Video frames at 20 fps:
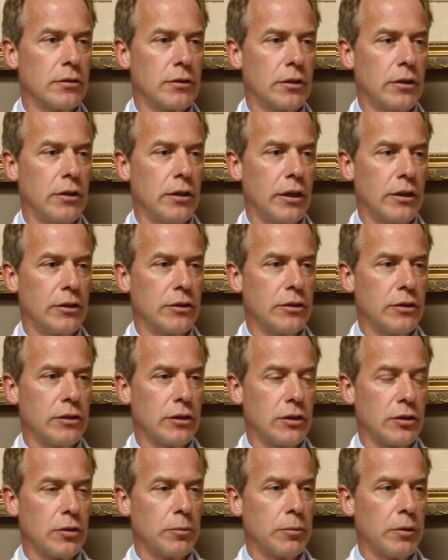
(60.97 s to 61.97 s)
conduction
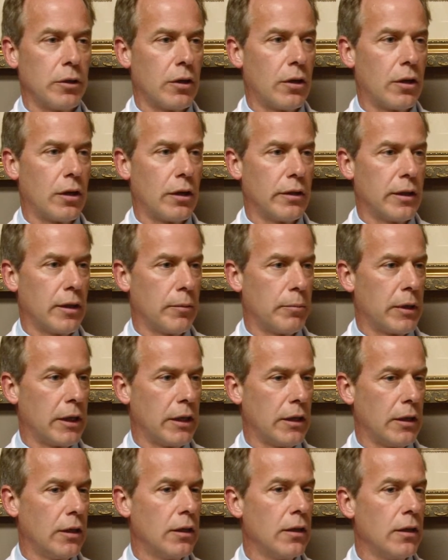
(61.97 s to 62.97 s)
system of the heart that
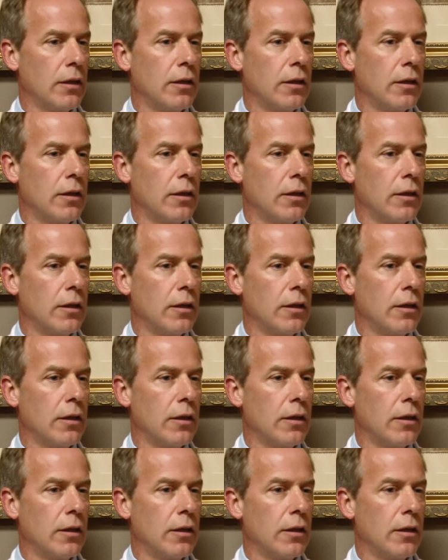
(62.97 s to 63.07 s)
might